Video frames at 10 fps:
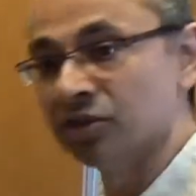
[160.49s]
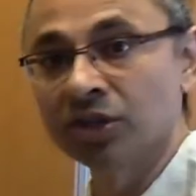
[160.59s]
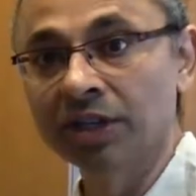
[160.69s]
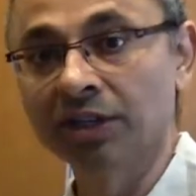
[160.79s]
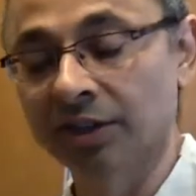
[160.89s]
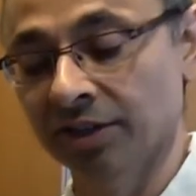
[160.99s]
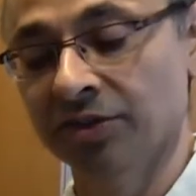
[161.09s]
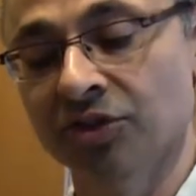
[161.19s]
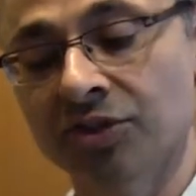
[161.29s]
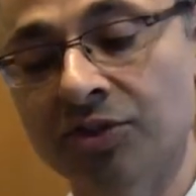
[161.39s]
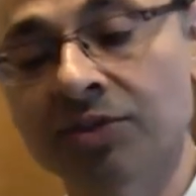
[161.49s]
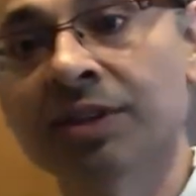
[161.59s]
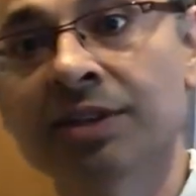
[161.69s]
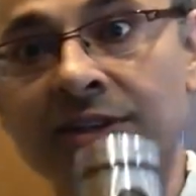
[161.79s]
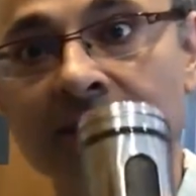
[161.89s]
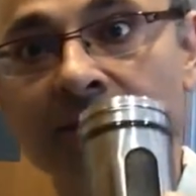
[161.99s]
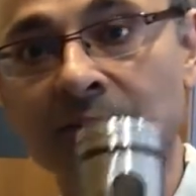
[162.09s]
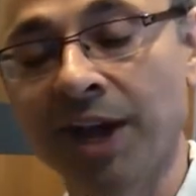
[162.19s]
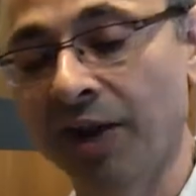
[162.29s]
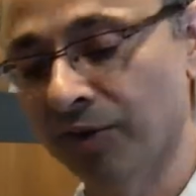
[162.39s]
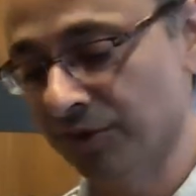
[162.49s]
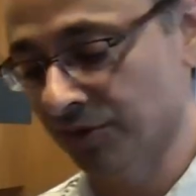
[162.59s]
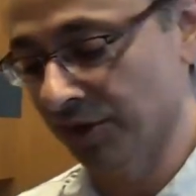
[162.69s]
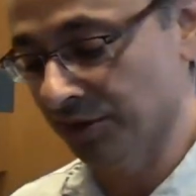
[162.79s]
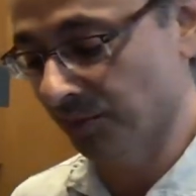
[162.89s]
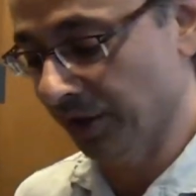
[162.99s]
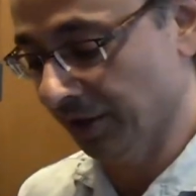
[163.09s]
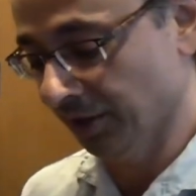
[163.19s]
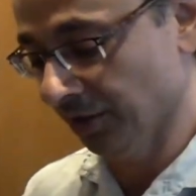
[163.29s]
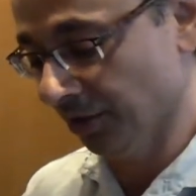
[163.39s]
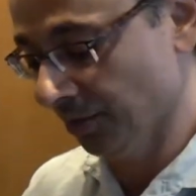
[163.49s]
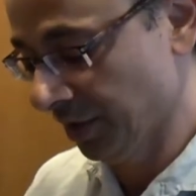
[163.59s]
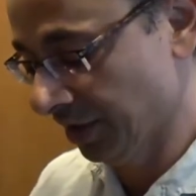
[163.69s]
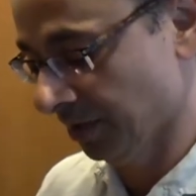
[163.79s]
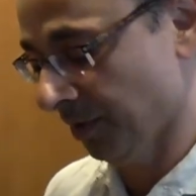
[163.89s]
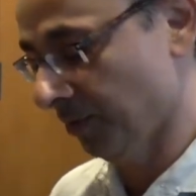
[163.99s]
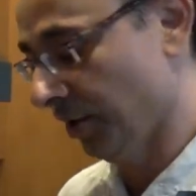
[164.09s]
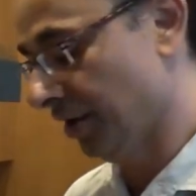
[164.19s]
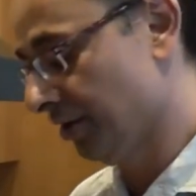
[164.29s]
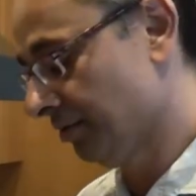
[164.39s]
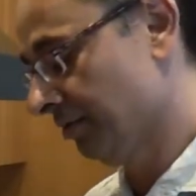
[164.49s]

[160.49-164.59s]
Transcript: to cheat a little and just use cinnamon powder. So I'll sprinkle a little bit into my water.